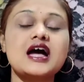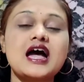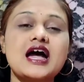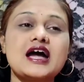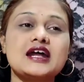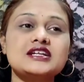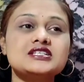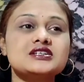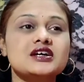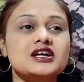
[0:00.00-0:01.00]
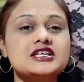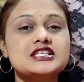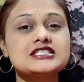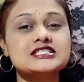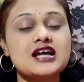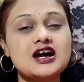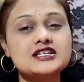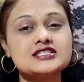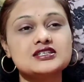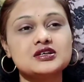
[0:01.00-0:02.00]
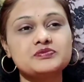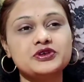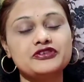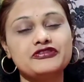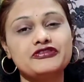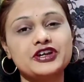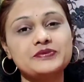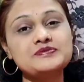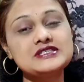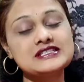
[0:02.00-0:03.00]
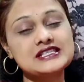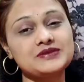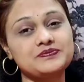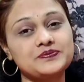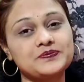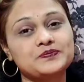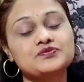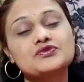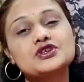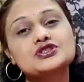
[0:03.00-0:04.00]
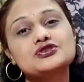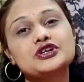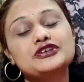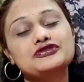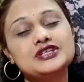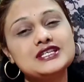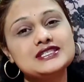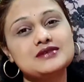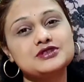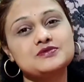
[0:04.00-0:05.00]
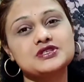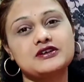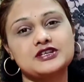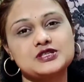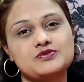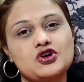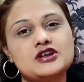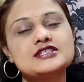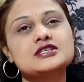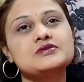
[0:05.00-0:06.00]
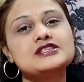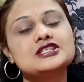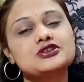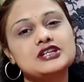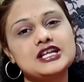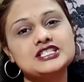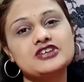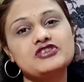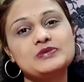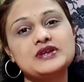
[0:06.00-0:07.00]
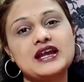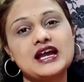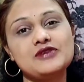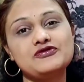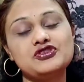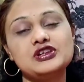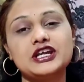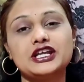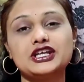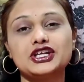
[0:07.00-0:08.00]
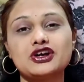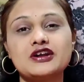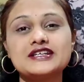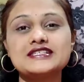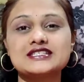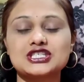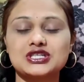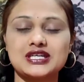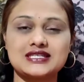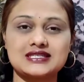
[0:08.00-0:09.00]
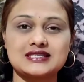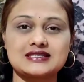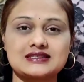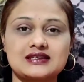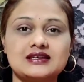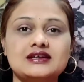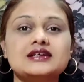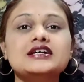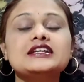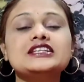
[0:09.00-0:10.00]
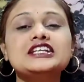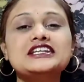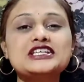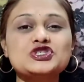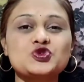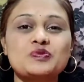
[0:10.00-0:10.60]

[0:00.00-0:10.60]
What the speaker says: and starts up from sleep. So if these symptoms correspond, Sabalsarilata will be helpful in curing such cases. The next